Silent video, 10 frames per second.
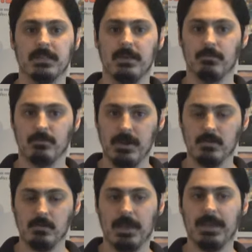Dave
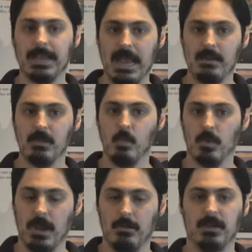Frankel, and Academy
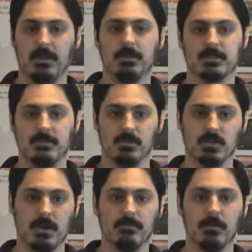Award nominated
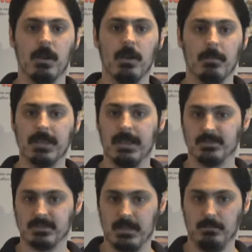cinematographer
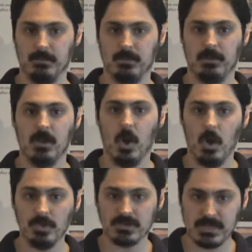Mikael Salomon
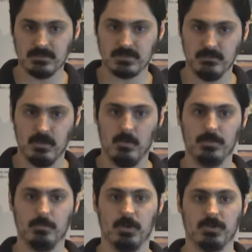all the towns involved
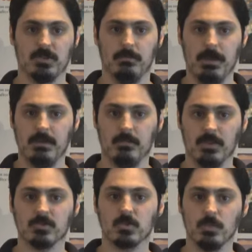with the production of Band of
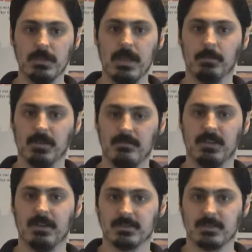Brothers really helped give
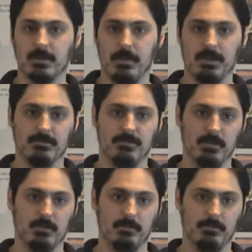it a cinematic feel.